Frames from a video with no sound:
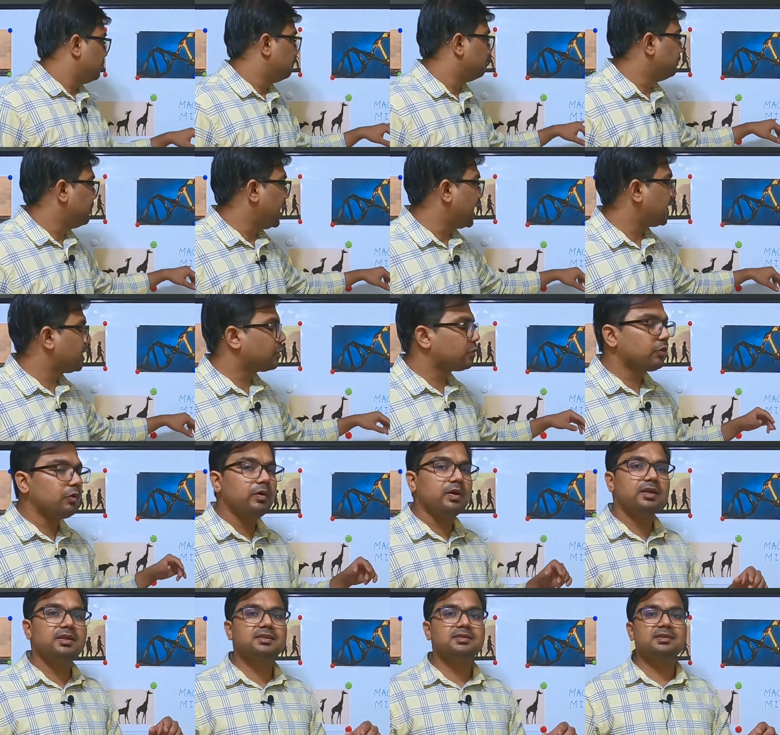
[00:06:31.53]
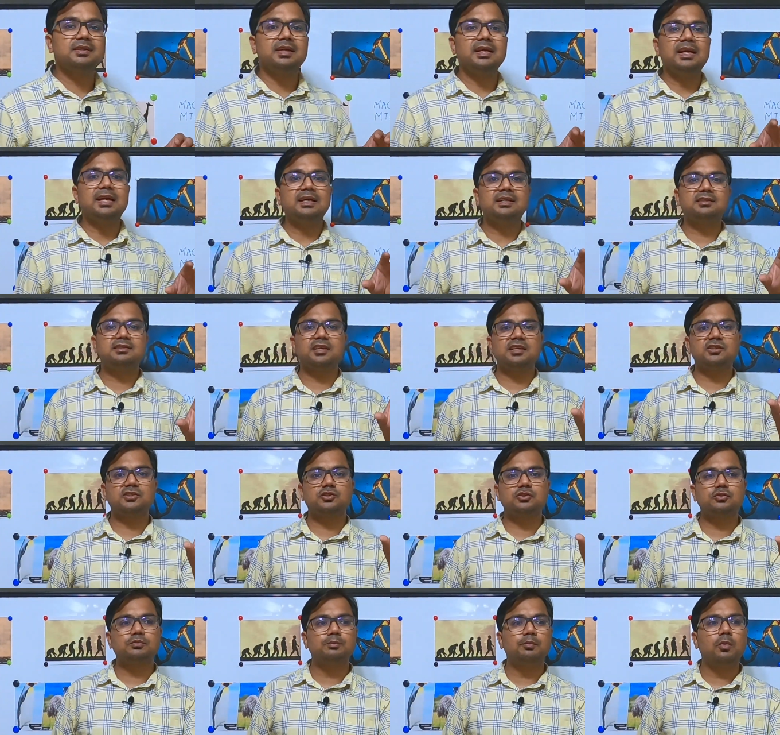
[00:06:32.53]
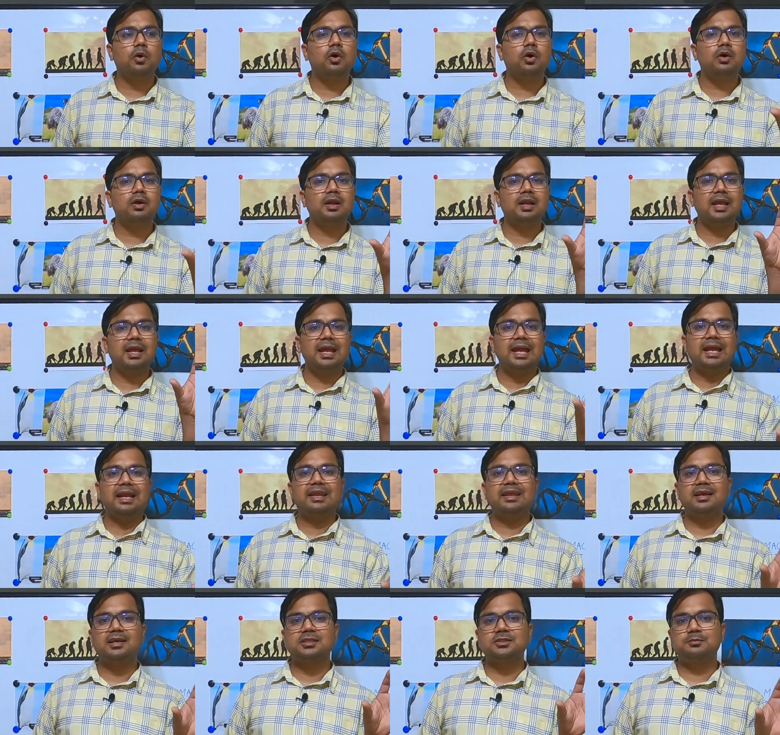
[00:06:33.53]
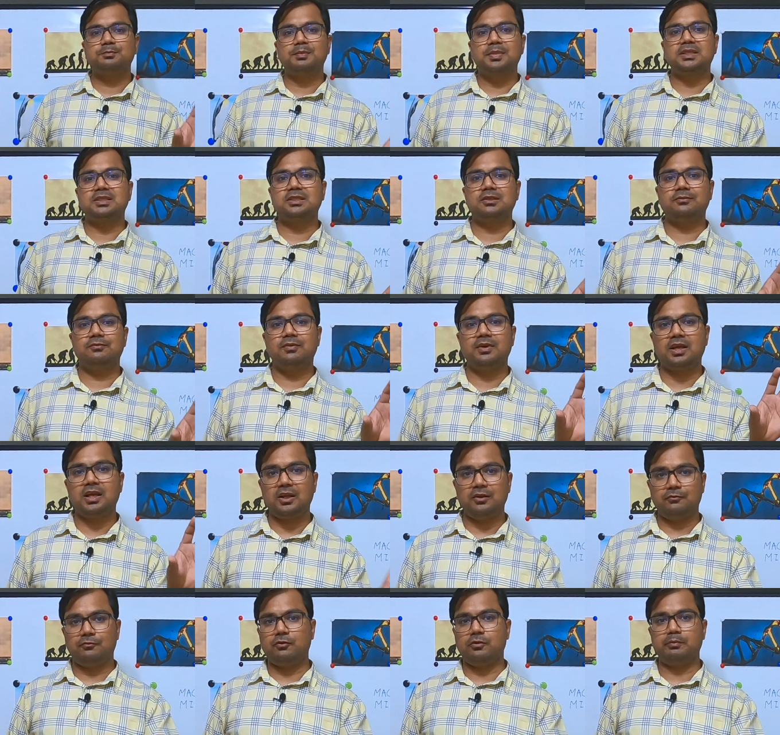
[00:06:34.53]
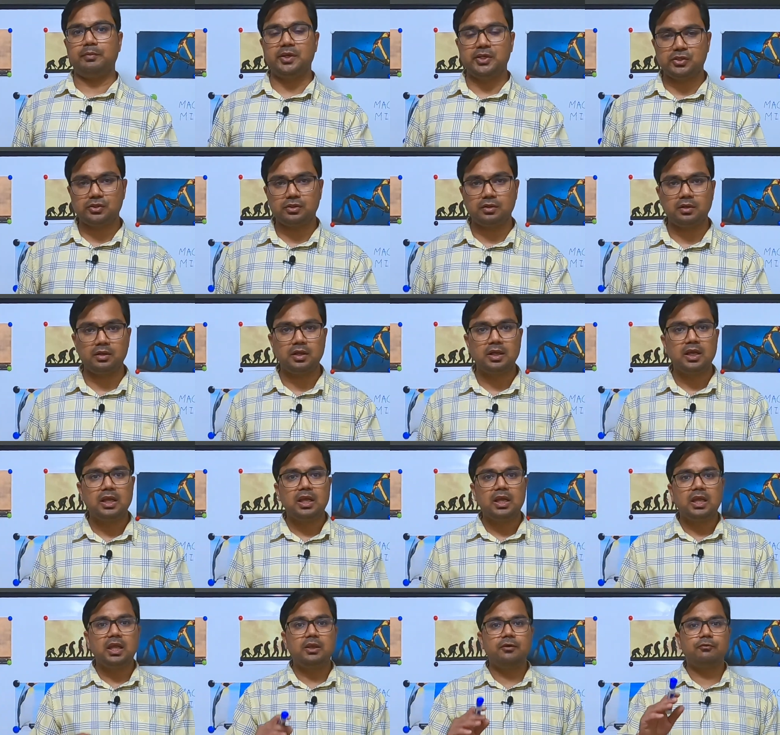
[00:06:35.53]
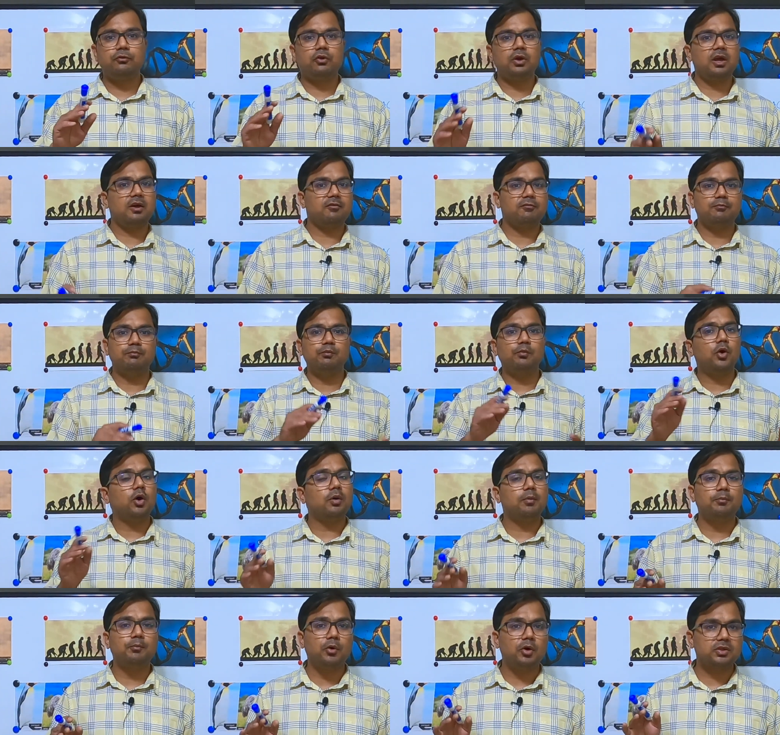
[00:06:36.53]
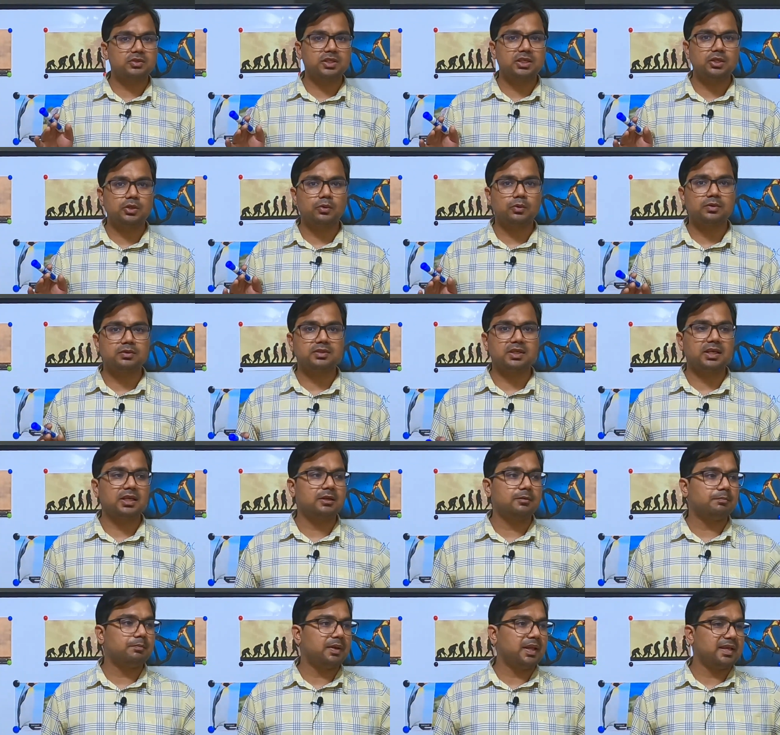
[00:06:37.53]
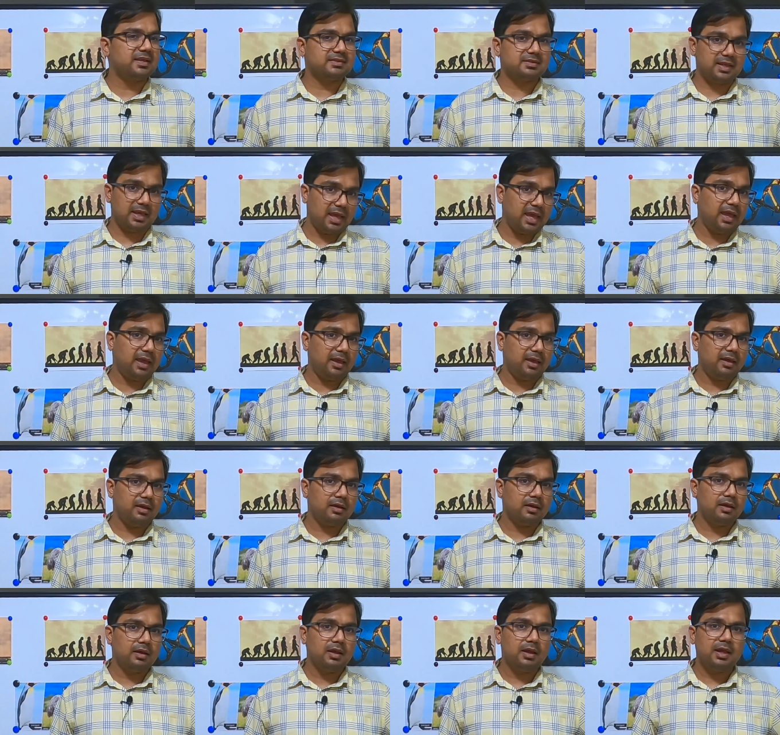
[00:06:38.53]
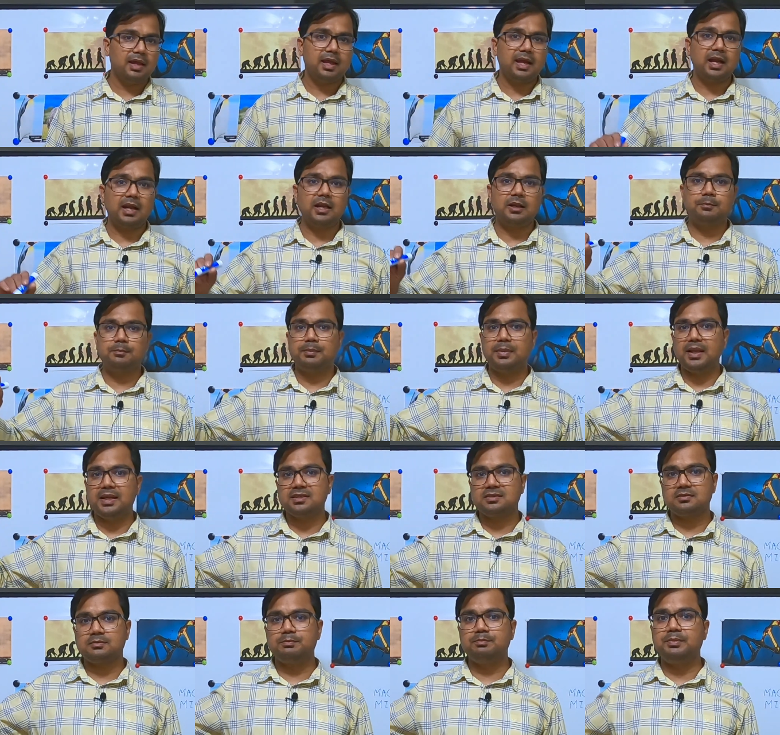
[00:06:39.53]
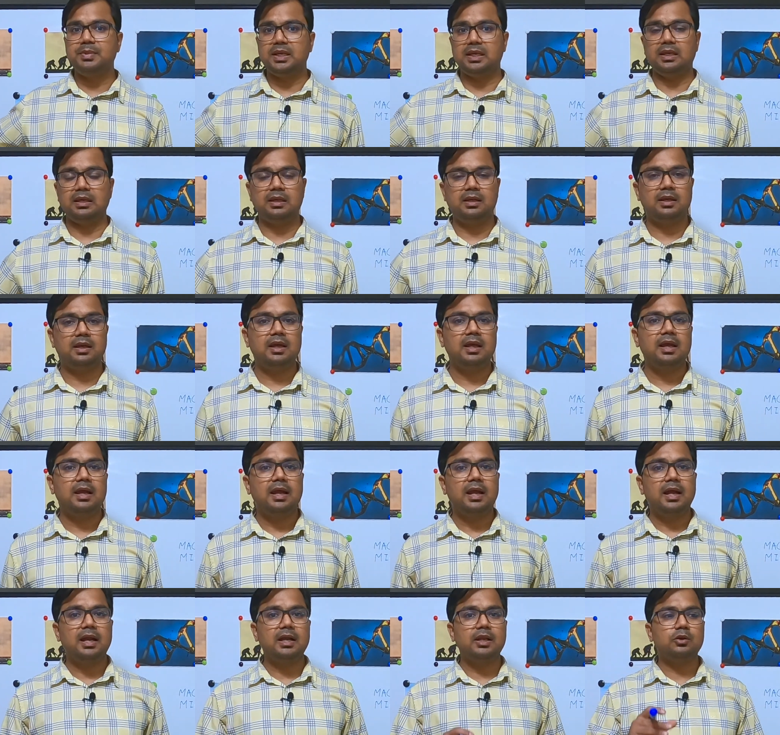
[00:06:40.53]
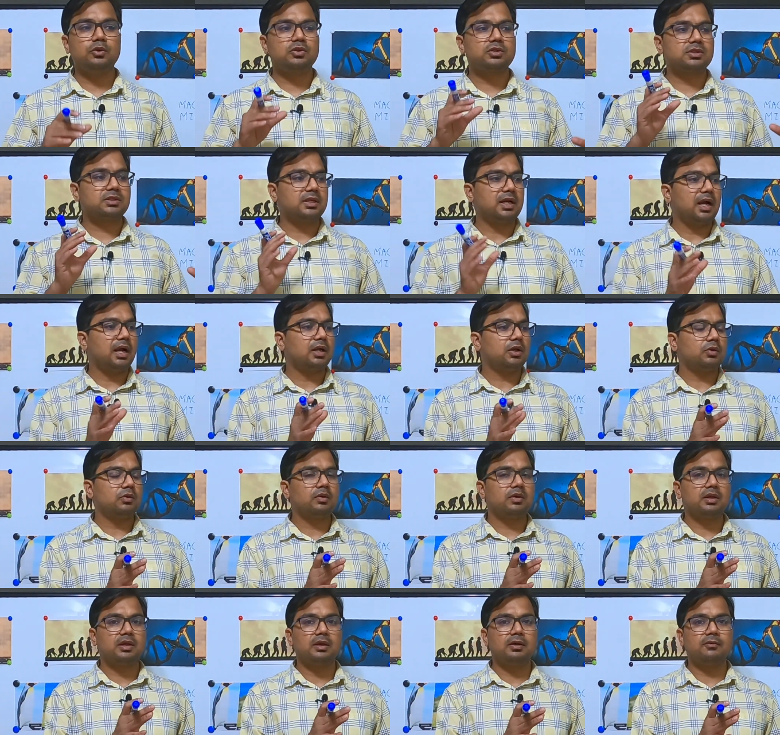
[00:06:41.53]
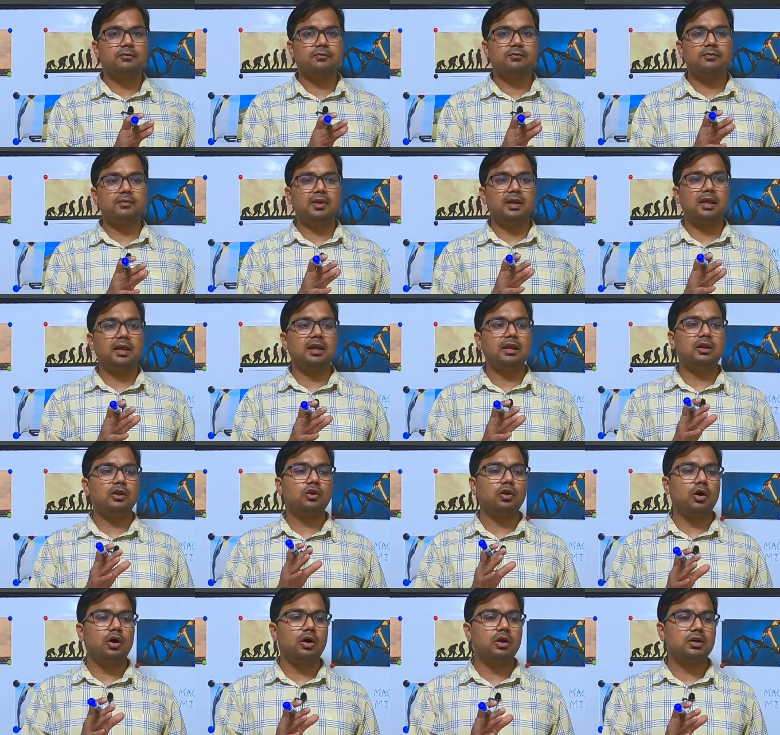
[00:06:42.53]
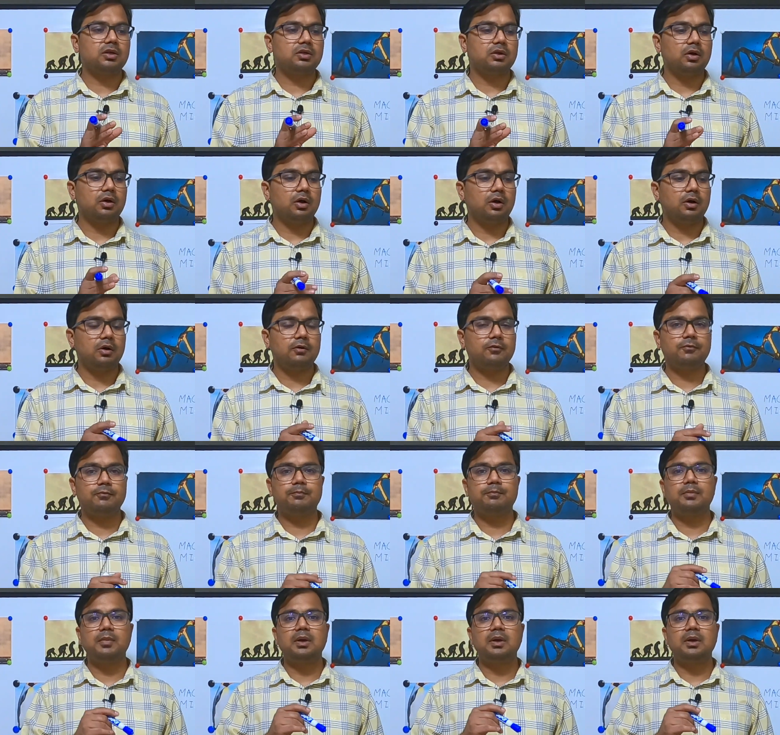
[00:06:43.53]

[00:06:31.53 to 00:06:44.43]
Micro is it's a small area specific information. If you have mosquitoes in place A and in place B, and you start to give a lot of